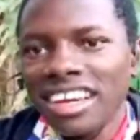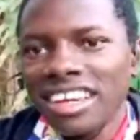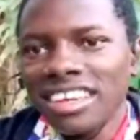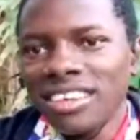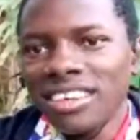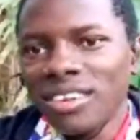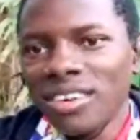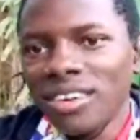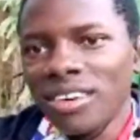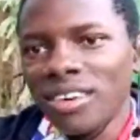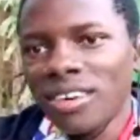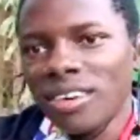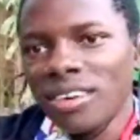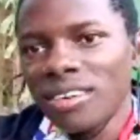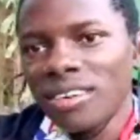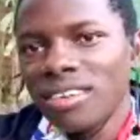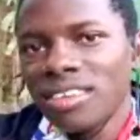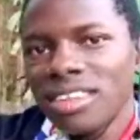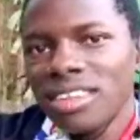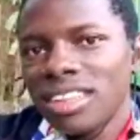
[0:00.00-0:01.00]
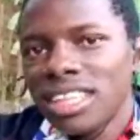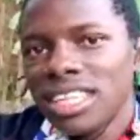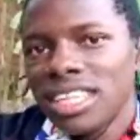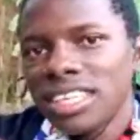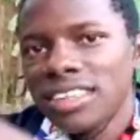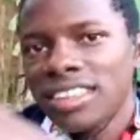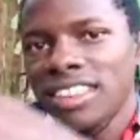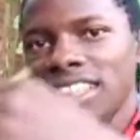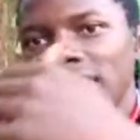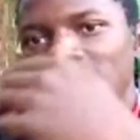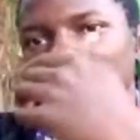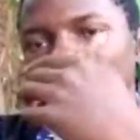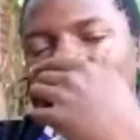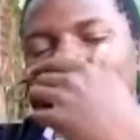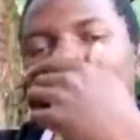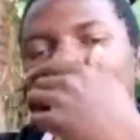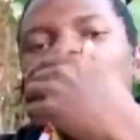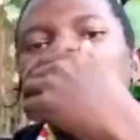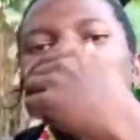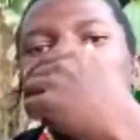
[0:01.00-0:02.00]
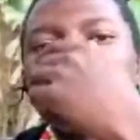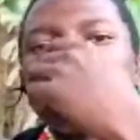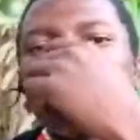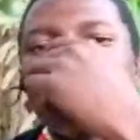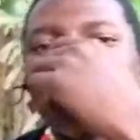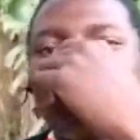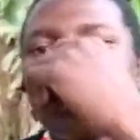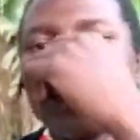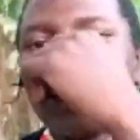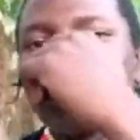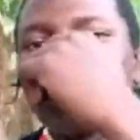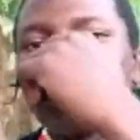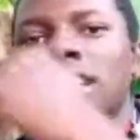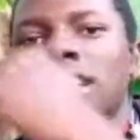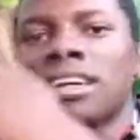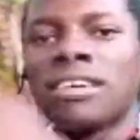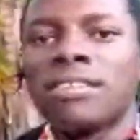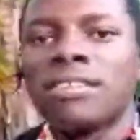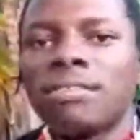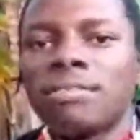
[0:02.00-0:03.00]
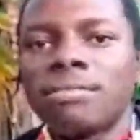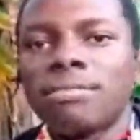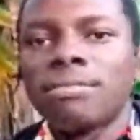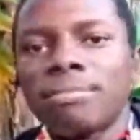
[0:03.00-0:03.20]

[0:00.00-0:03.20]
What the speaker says: You know, these things come from like the